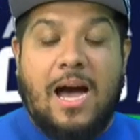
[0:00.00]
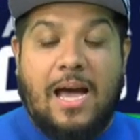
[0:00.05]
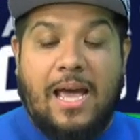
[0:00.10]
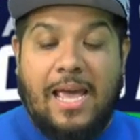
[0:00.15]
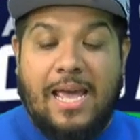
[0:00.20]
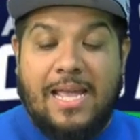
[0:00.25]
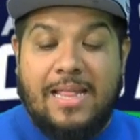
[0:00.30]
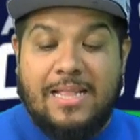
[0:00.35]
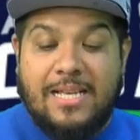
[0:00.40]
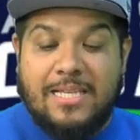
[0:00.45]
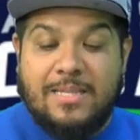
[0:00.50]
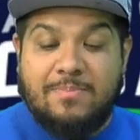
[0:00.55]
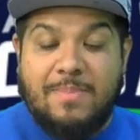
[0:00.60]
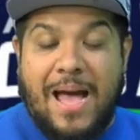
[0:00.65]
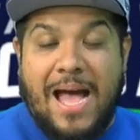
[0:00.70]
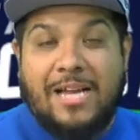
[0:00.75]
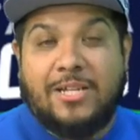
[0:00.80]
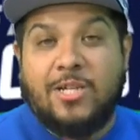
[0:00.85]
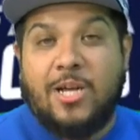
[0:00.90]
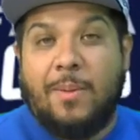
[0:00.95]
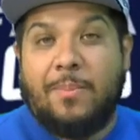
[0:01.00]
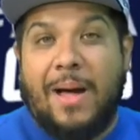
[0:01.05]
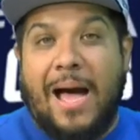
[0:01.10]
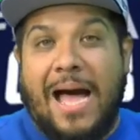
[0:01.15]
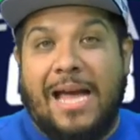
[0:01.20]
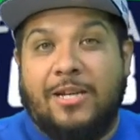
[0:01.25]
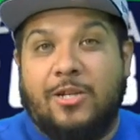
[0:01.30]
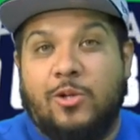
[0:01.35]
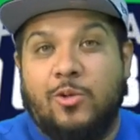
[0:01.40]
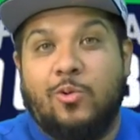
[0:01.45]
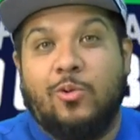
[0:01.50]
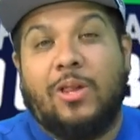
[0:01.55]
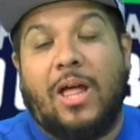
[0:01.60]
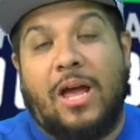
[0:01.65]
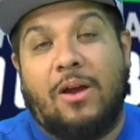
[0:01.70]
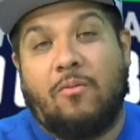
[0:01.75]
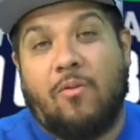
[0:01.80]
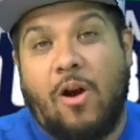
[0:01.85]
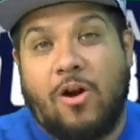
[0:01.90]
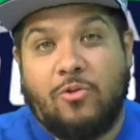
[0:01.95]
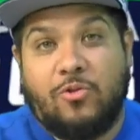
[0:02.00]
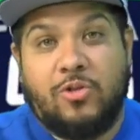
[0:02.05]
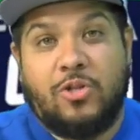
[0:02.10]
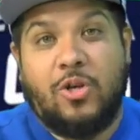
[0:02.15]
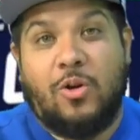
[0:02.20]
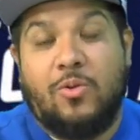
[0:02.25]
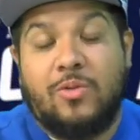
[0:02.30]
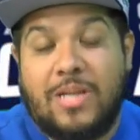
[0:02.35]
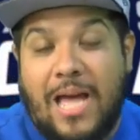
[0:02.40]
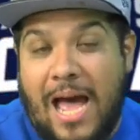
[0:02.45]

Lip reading: In this matchup, I do like Ronald Jones.